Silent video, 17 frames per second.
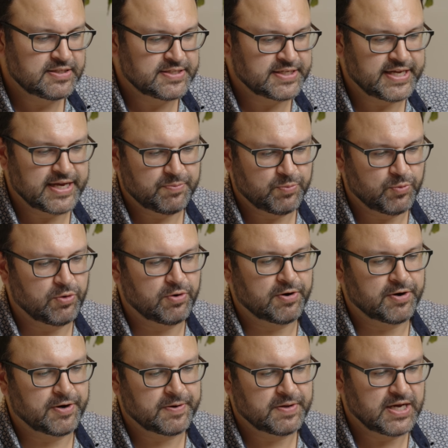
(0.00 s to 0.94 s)
to get
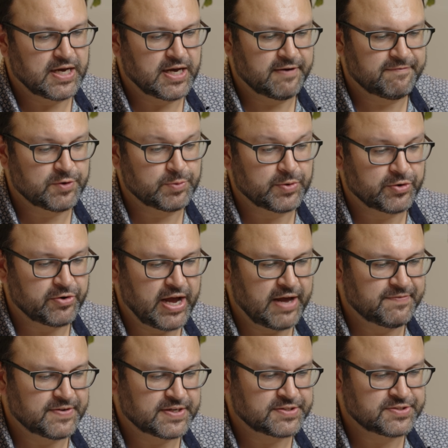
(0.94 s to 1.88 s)
more
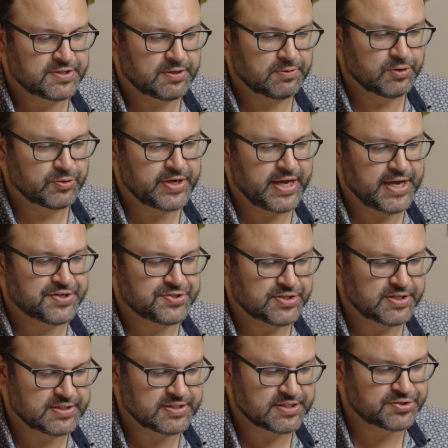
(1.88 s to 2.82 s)
firmographics. So
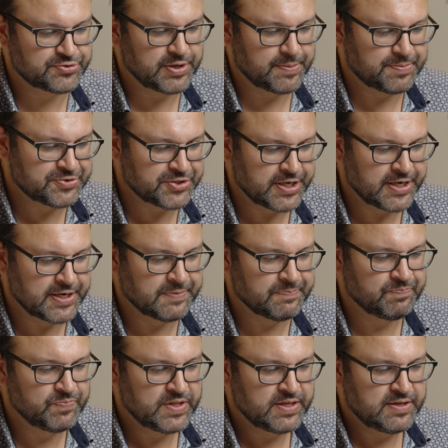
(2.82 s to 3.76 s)
location,
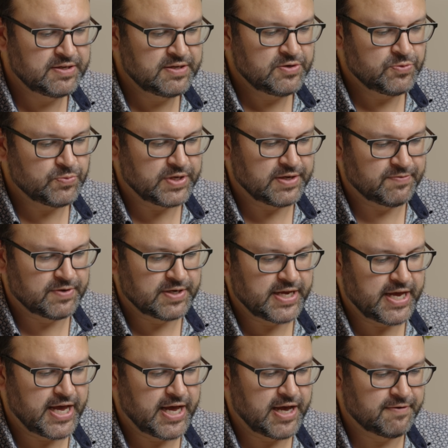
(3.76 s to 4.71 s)
description. We even
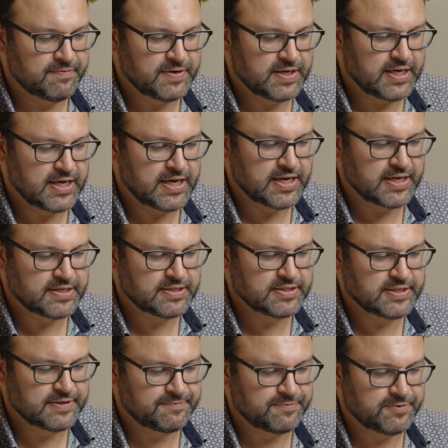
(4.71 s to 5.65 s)
have
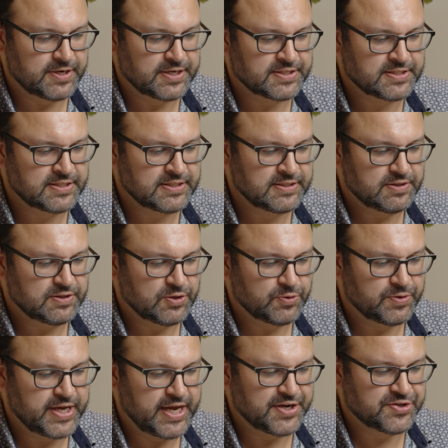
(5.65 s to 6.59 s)
different
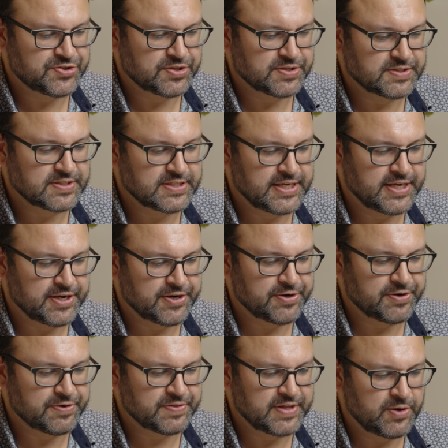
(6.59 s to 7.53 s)
locations
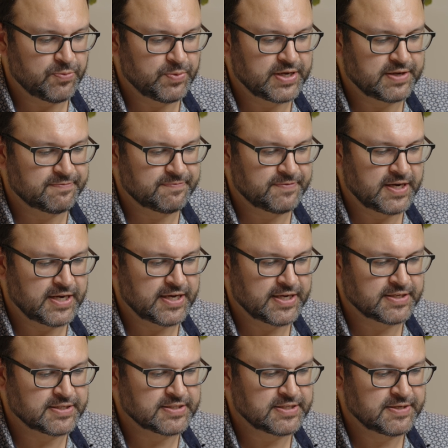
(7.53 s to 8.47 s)
here that we can
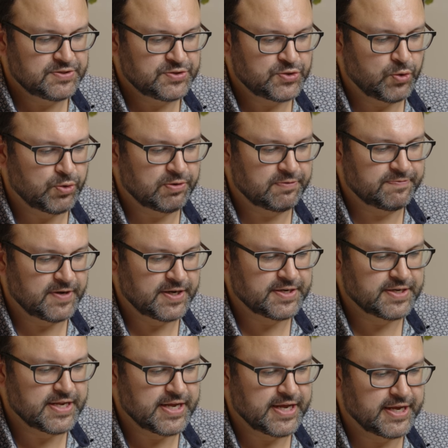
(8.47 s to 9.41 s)
find, total
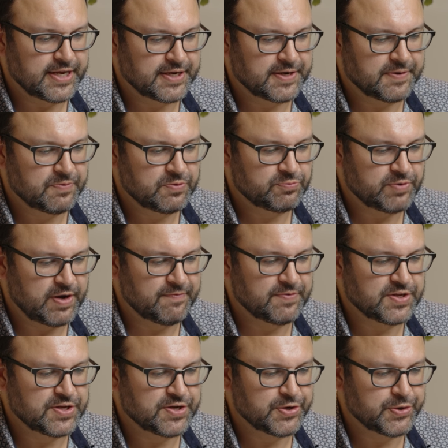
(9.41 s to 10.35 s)
funding,
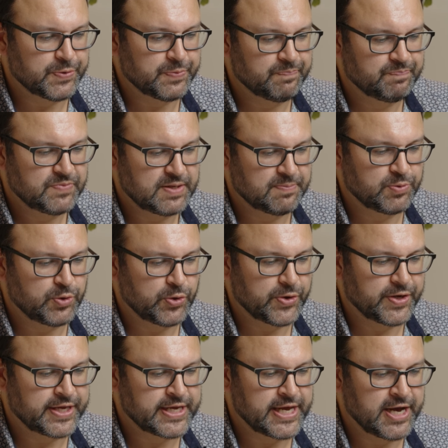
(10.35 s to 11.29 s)
revenue,
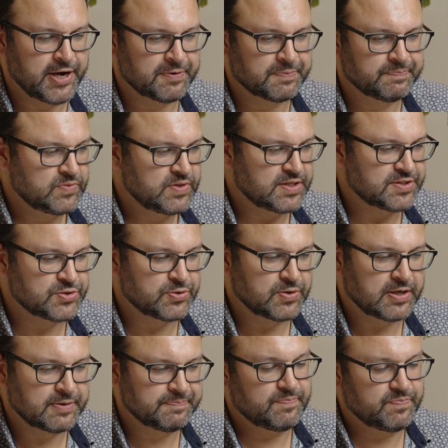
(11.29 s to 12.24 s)
employee count, and so
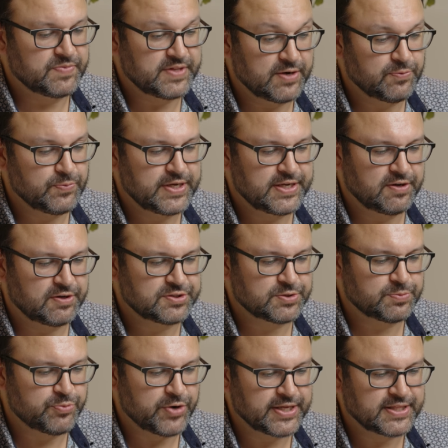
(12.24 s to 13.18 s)
on. Then we can
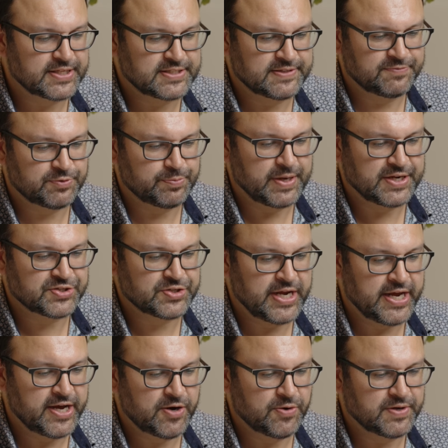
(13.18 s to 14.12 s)
also break this information
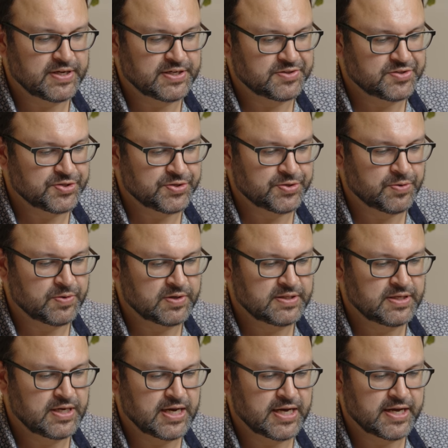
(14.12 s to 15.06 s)
out into
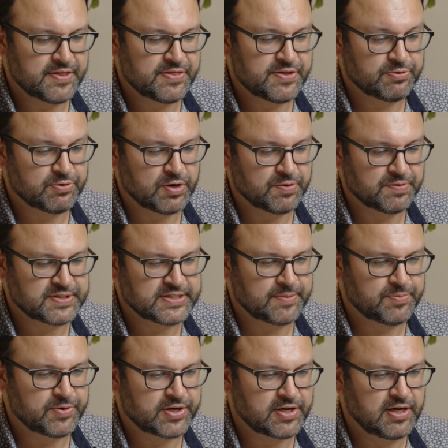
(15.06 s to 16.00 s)
their own
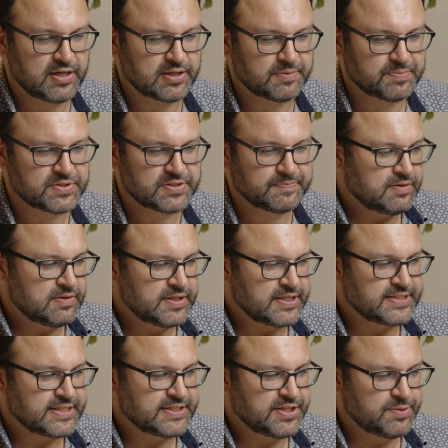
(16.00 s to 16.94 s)
separate columns.
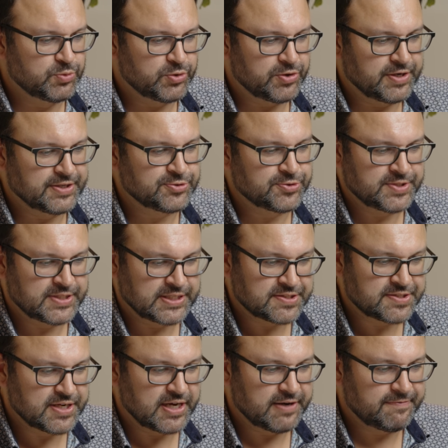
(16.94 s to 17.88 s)
Let's get to the more interesting
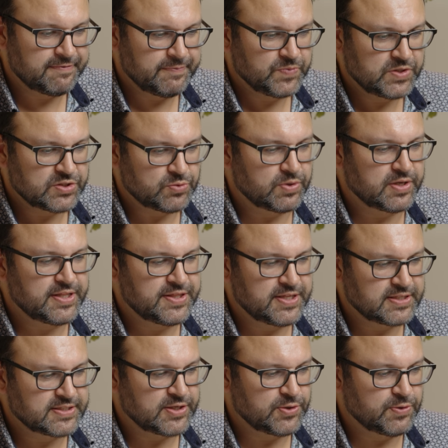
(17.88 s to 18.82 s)
stuff. So one of the
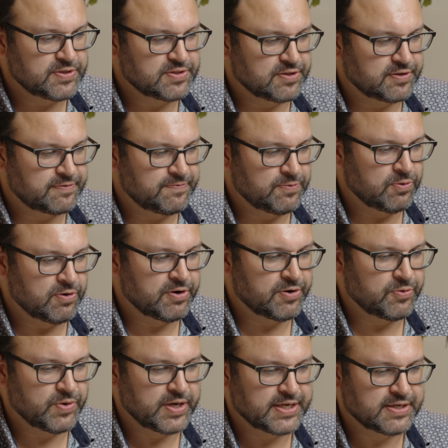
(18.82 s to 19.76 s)
things I always look
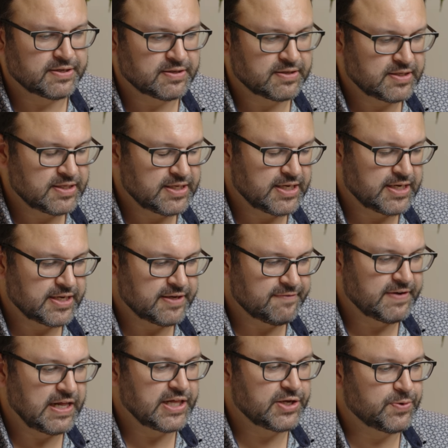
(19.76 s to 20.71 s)
for when
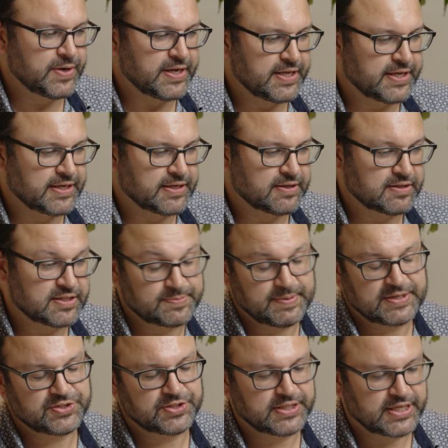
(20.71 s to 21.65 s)
evaluating,
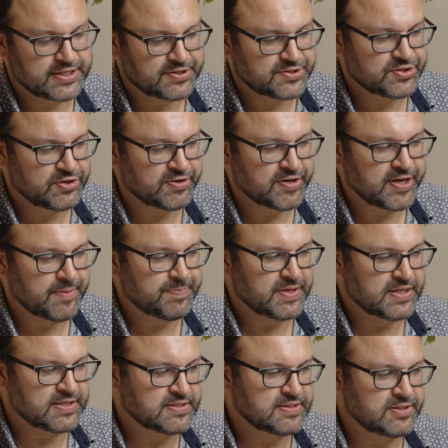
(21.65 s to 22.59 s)
especially like a startup,
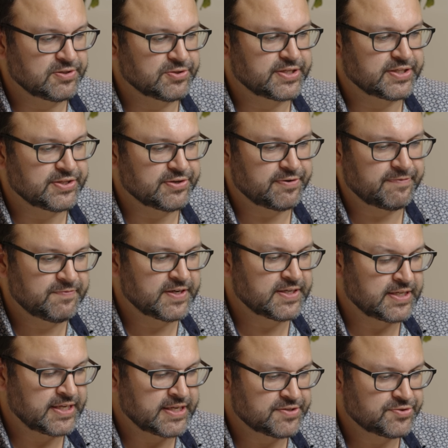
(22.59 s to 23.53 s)
is to look at their
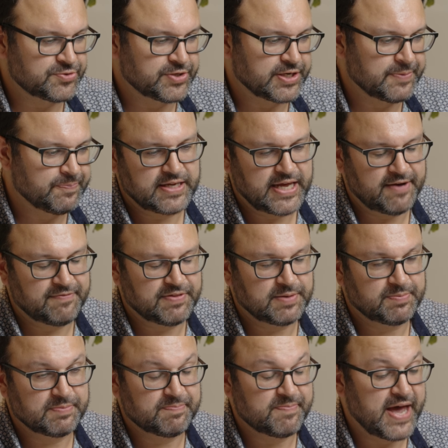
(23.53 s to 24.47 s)
funding history. Have they
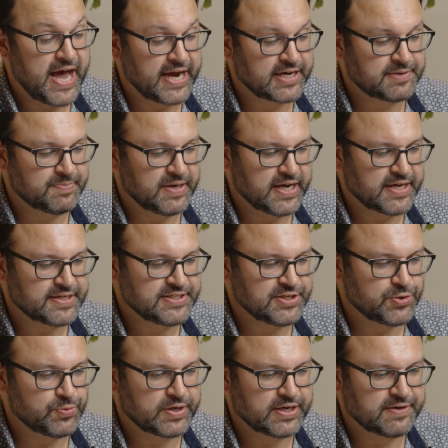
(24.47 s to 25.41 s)
been backed by
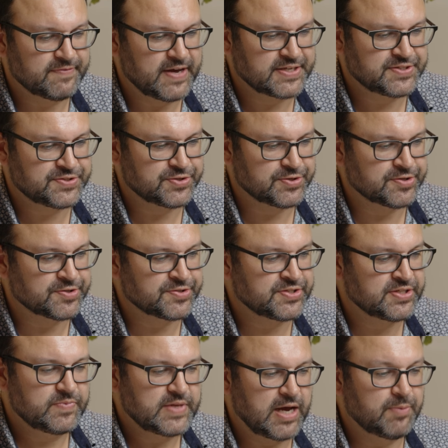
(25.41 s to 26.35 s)
tier 1
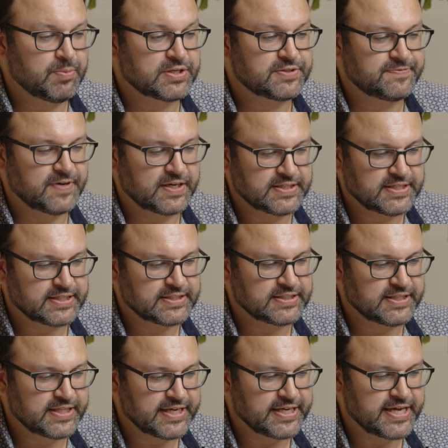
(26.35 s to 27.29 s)
investors? How much funding
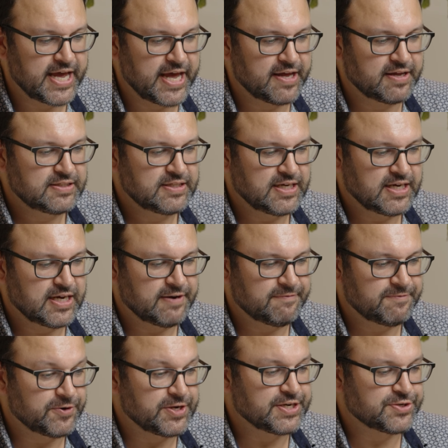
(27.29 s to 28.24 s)
did they get
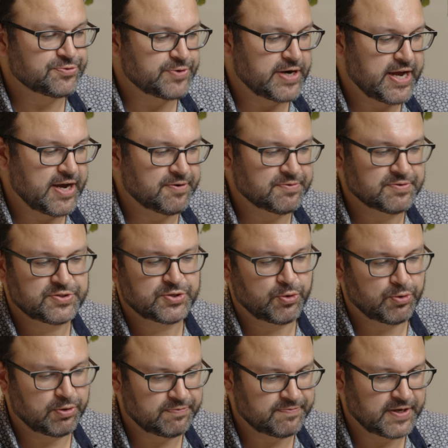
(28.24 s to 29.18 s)
for each round,
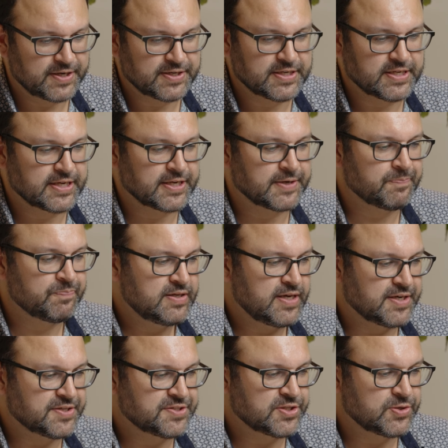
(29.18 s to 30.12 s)
total funding,
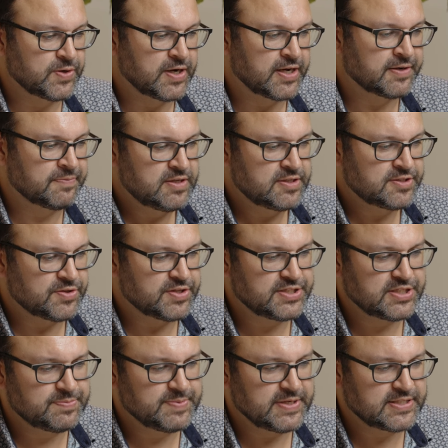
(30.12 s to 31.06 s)
and so on. So
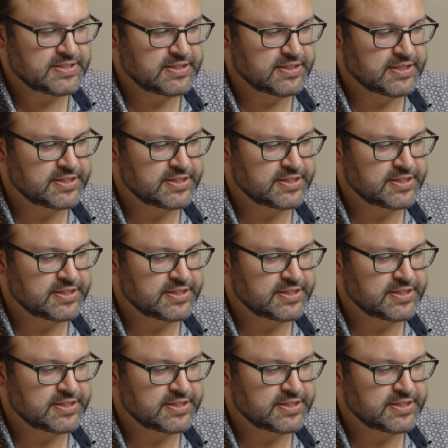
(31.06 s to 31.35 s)
this is basically a